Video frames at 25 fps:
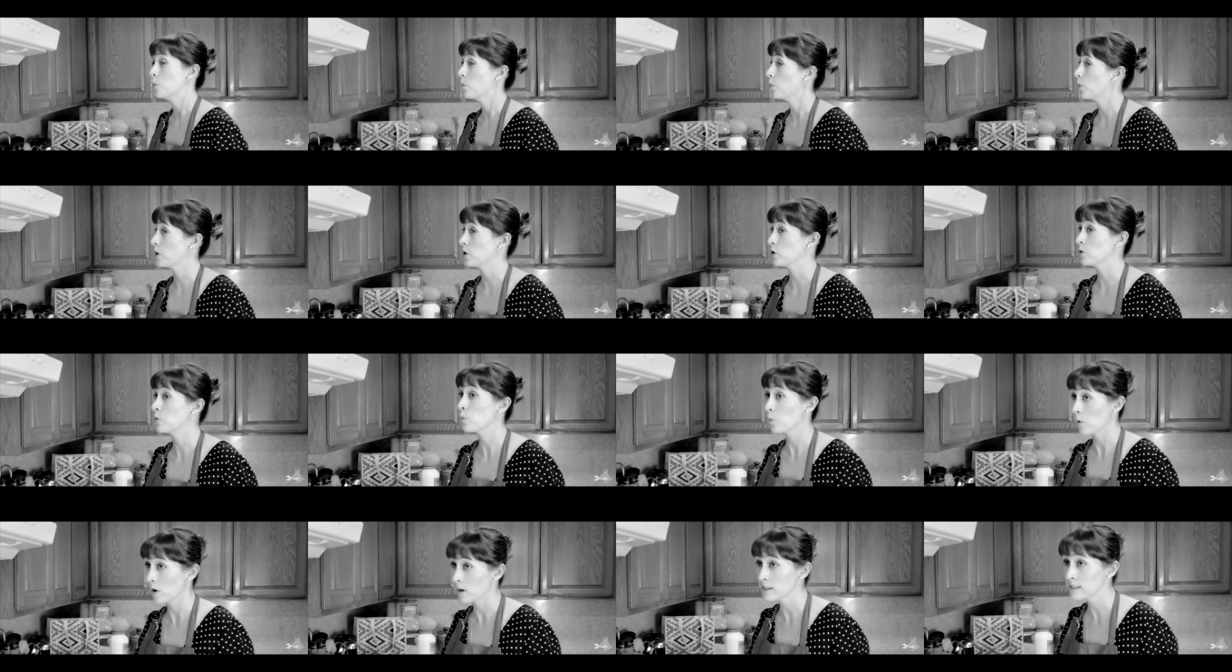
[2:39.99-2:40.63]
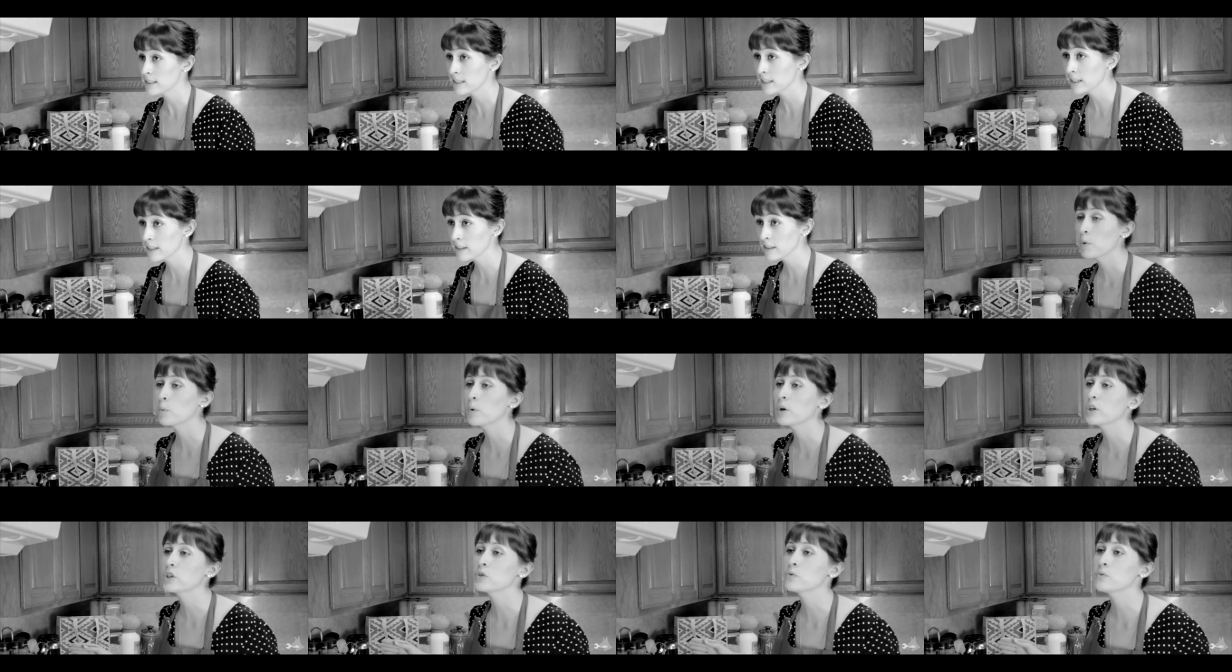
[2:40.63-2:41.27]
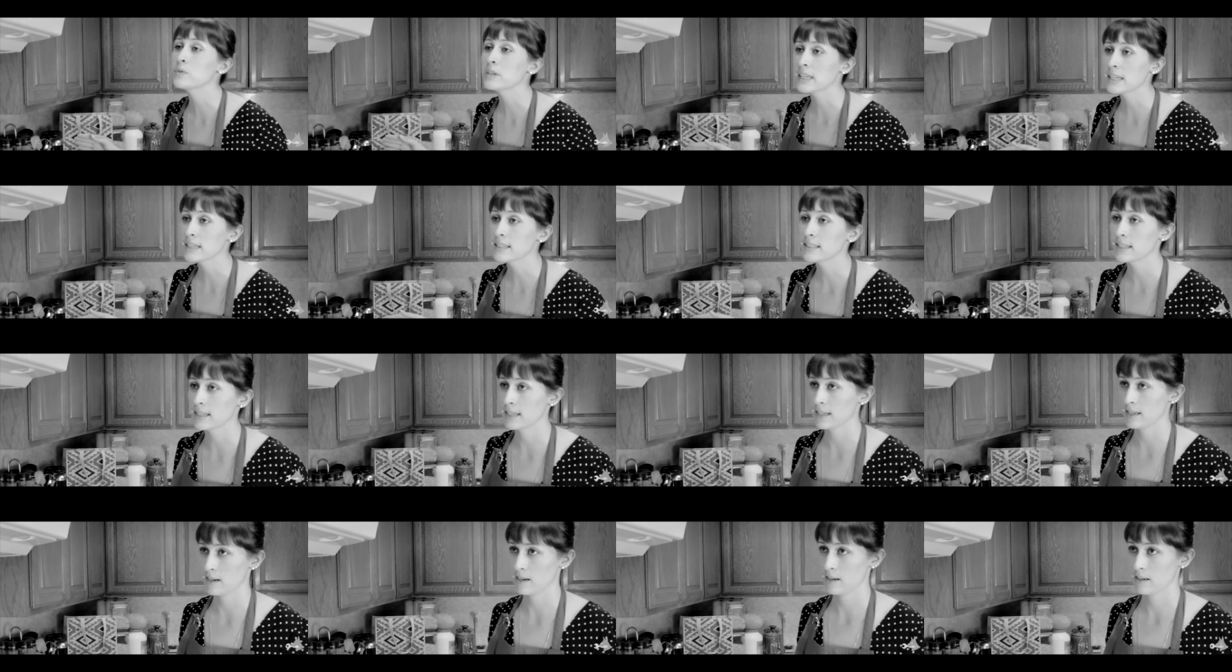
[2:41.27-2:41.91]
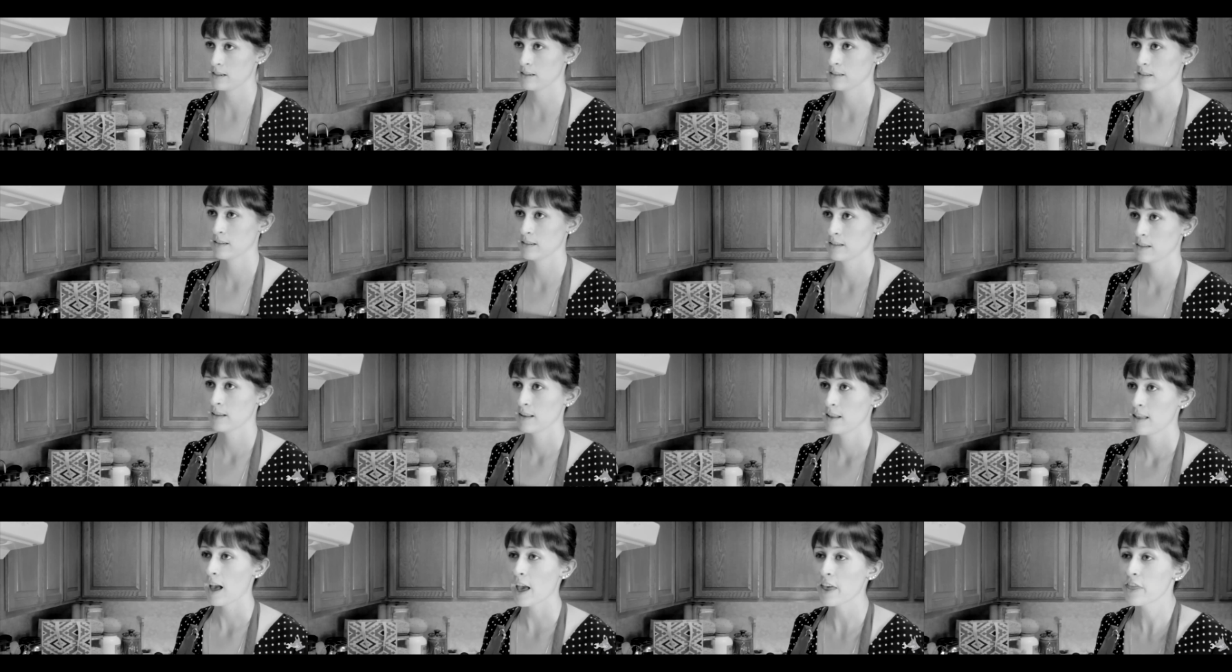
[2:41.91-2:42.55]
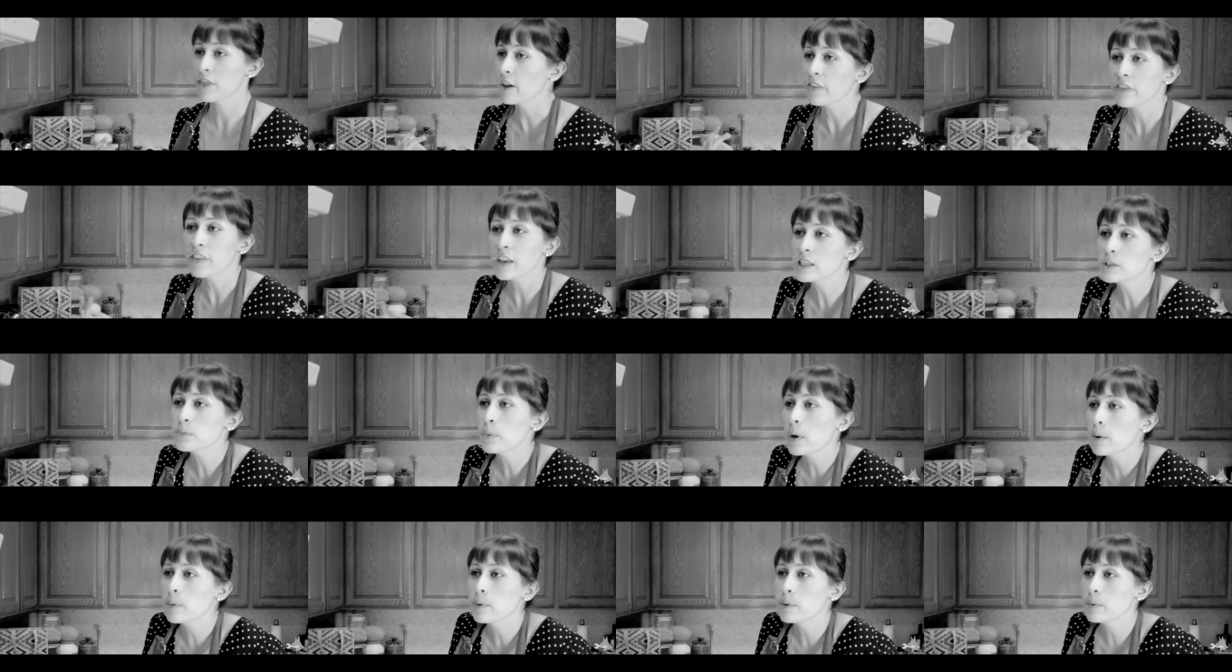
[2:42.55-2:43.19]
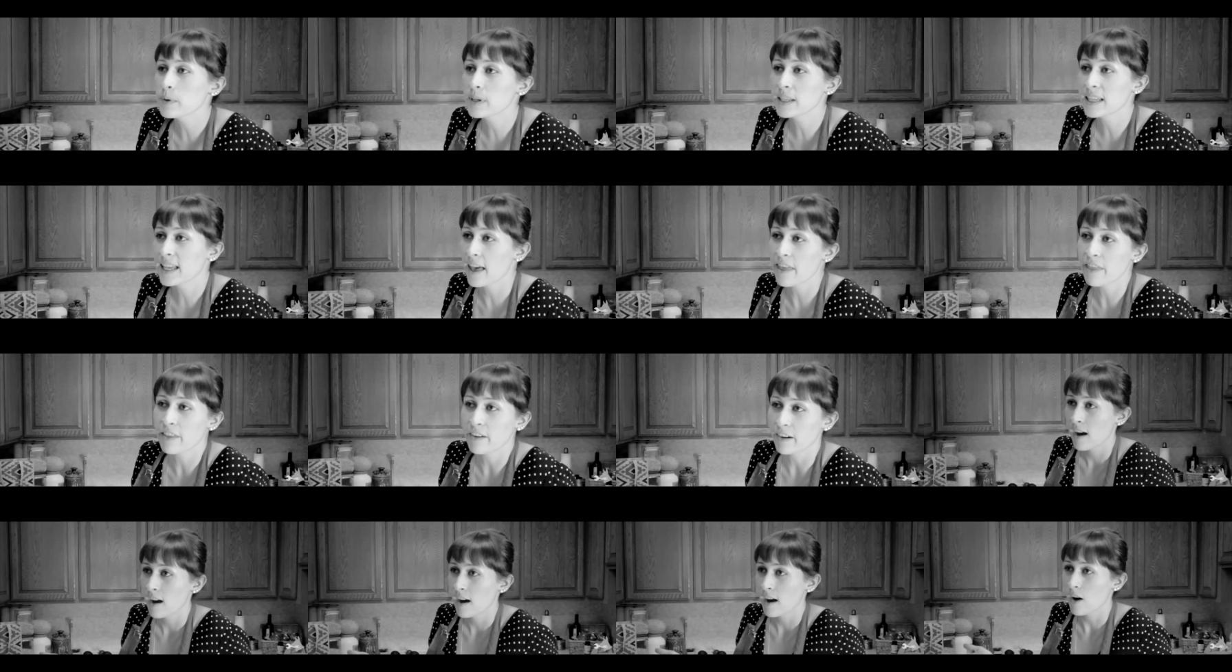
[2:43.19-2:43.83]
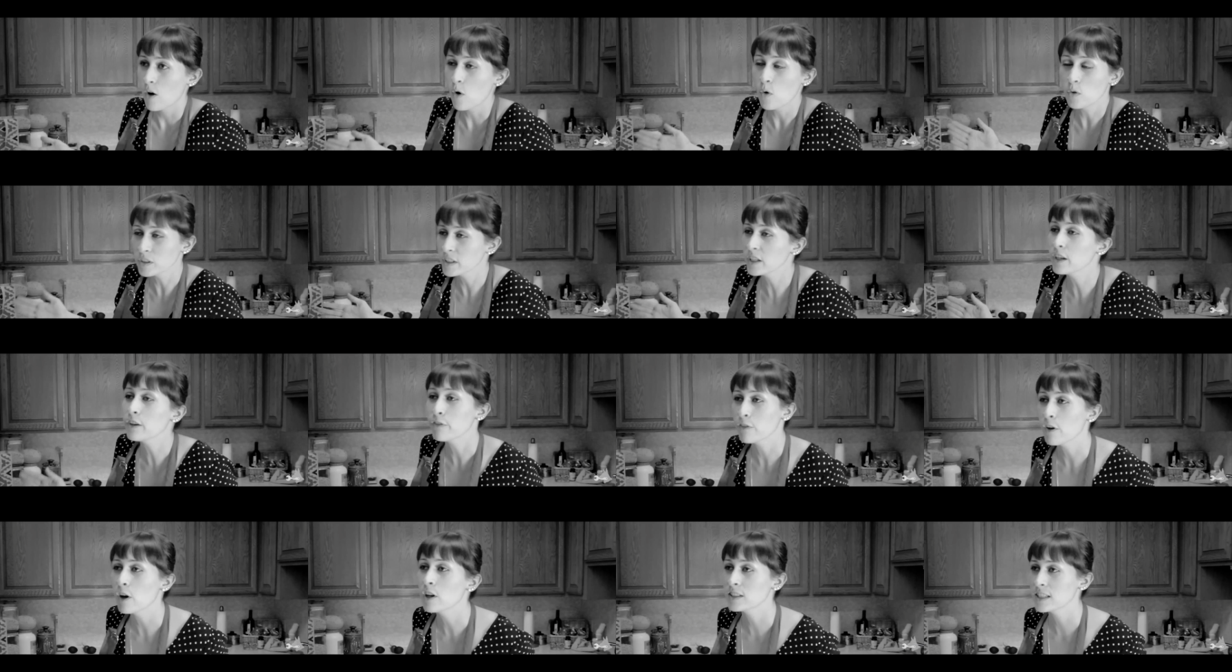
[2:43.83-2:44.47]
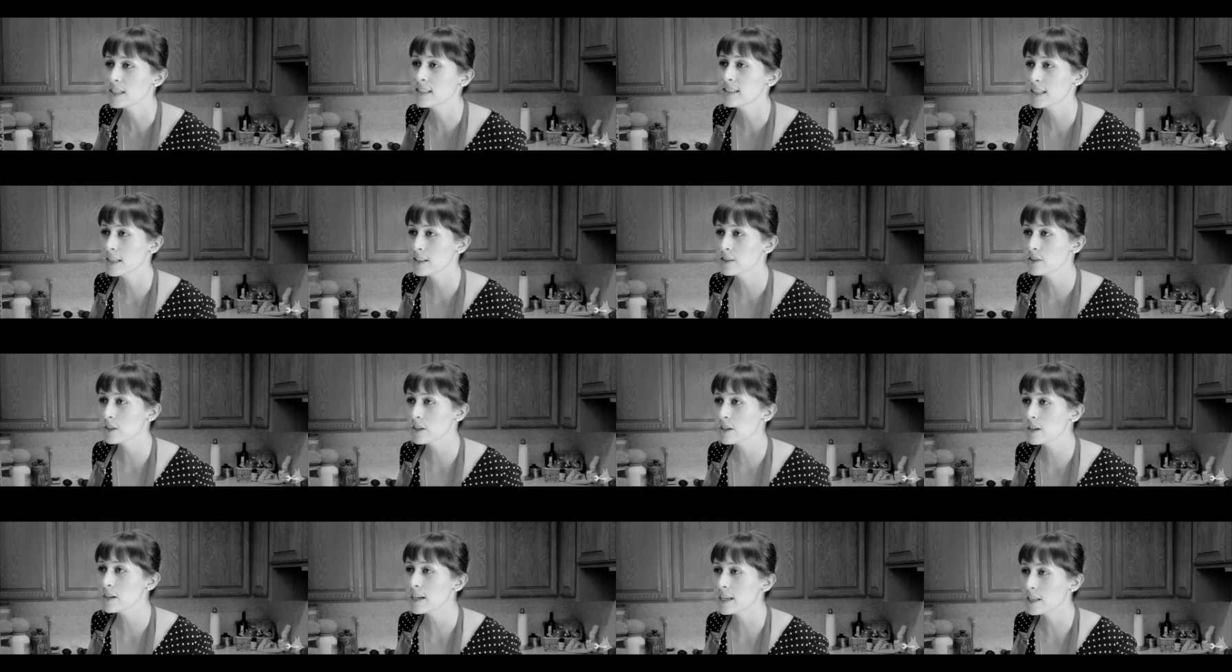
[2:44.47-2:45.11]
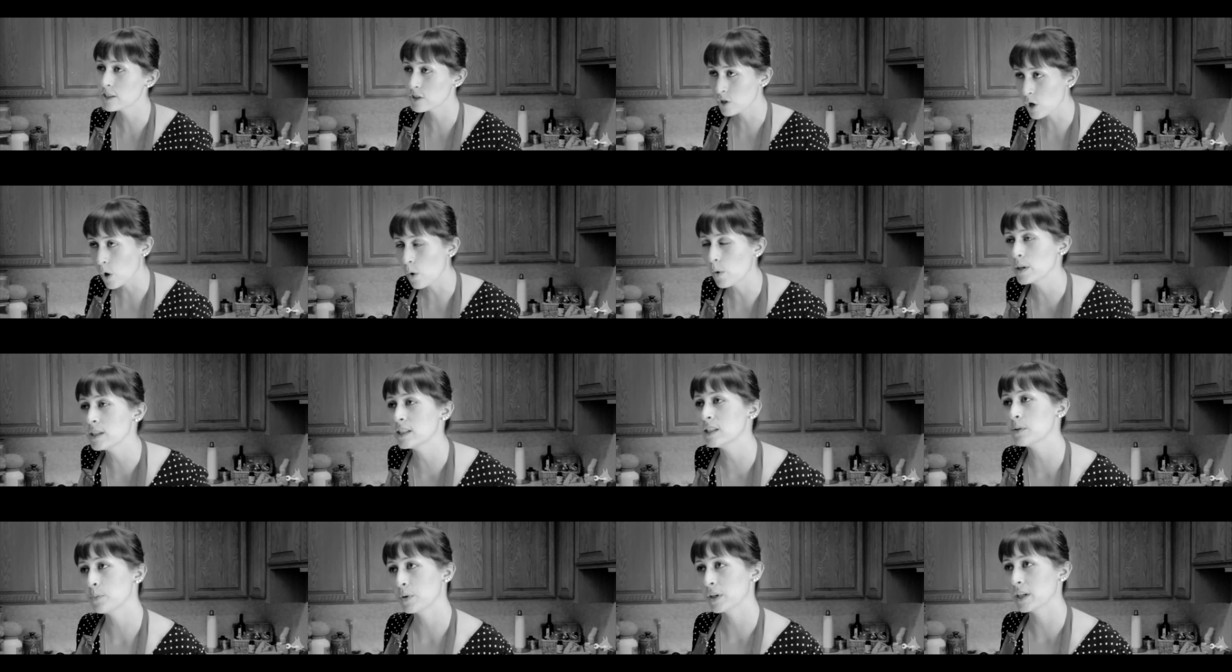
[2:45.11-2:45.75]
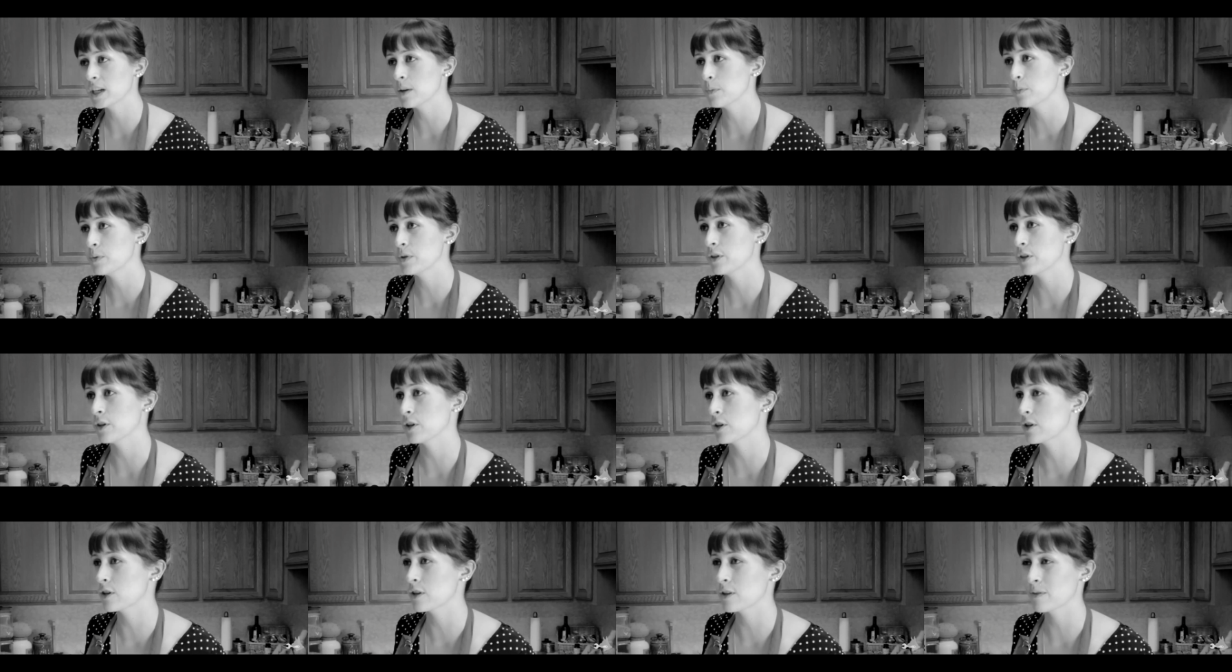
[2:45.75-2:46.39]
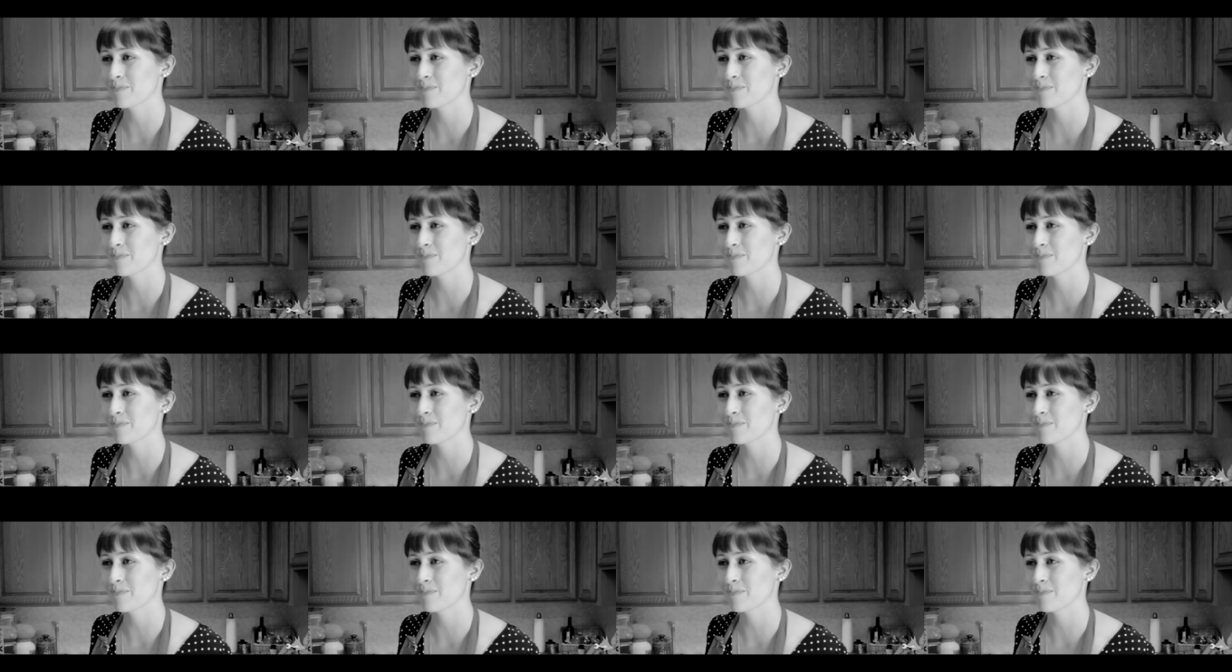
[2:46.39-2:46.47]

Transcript: what you want to hear, but what you need to hear. I thought that's why we were together. Only a faulty sensor is going to put up with your